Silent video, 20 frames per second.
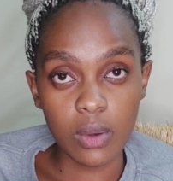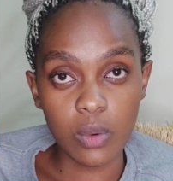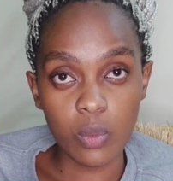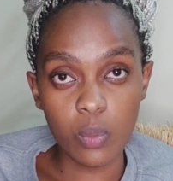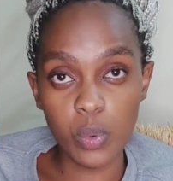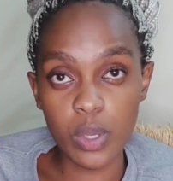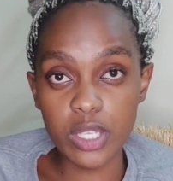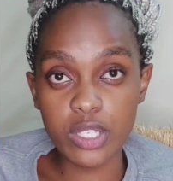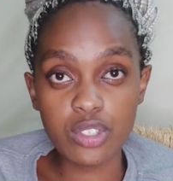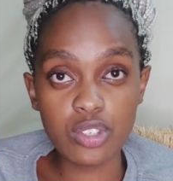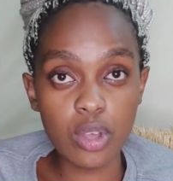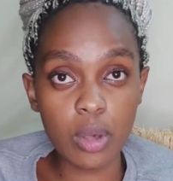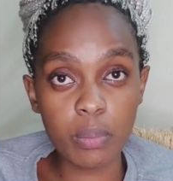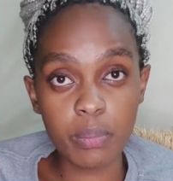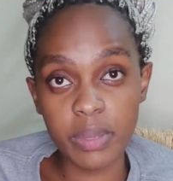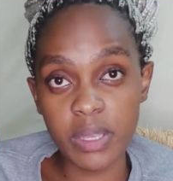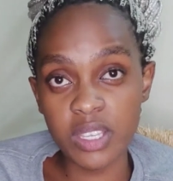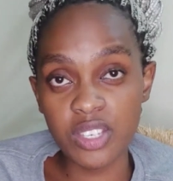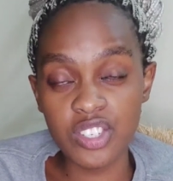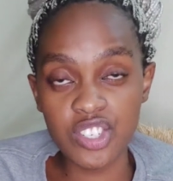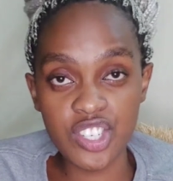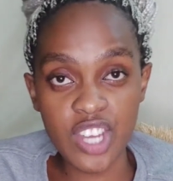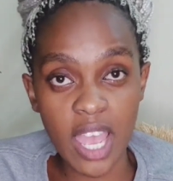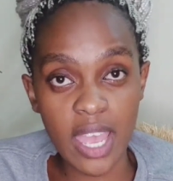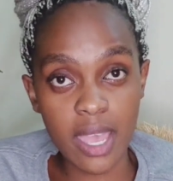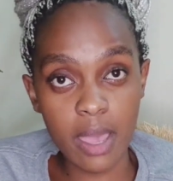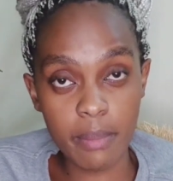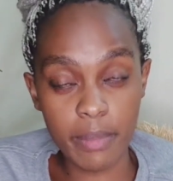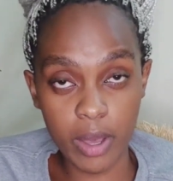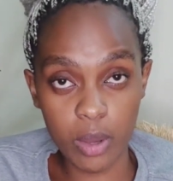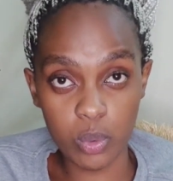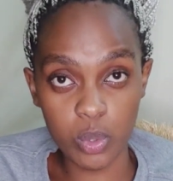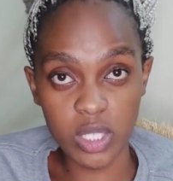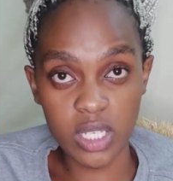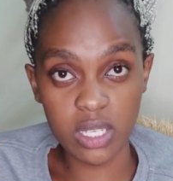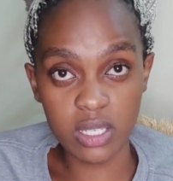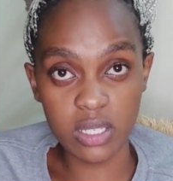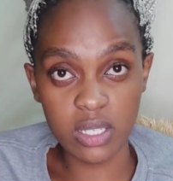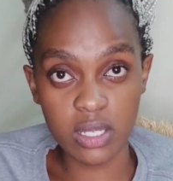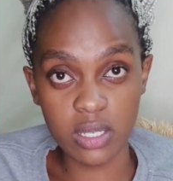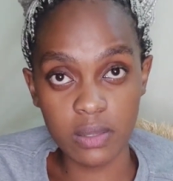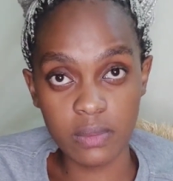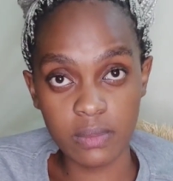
we stop being shy about it.